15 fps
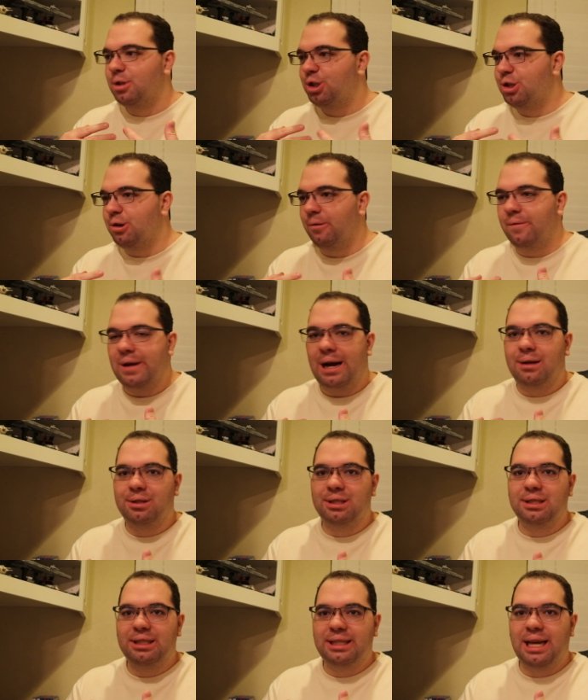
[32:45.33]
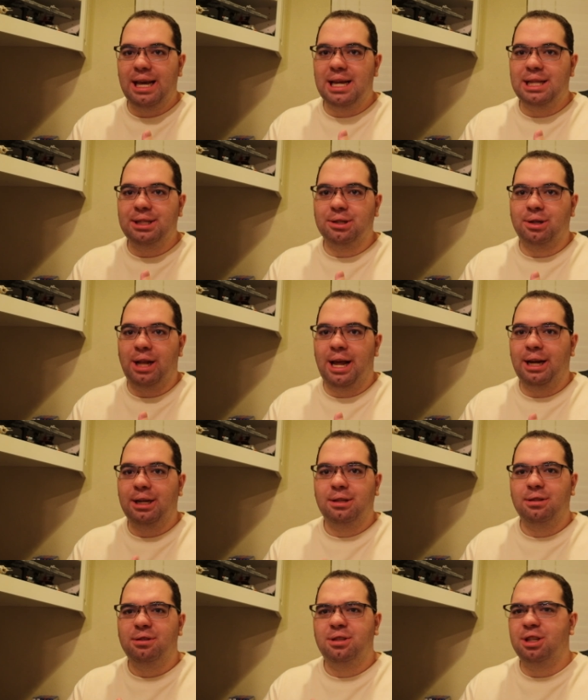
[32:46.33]
2000s kids, are like
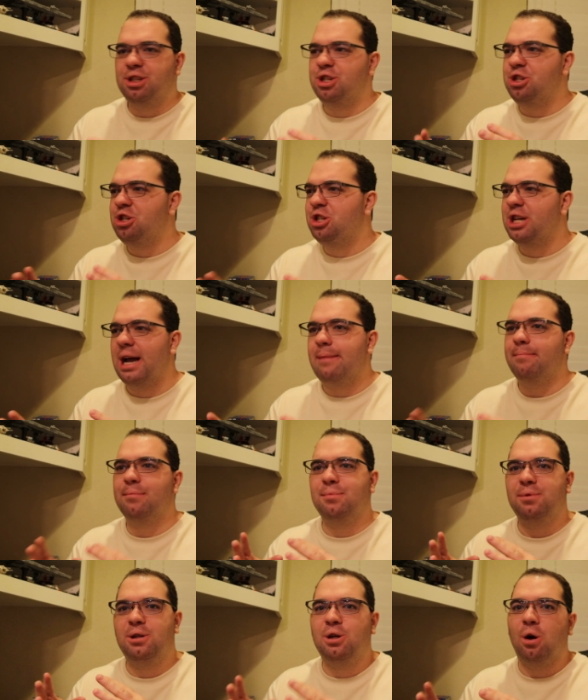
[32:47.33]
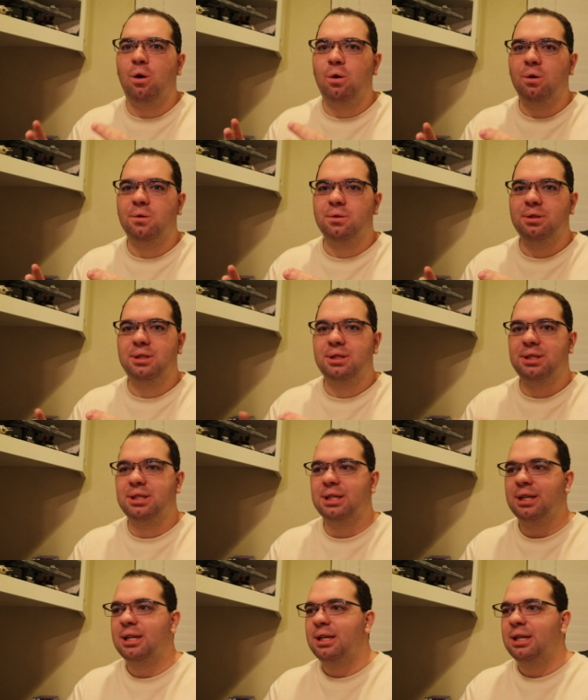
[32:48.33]
the gem golds.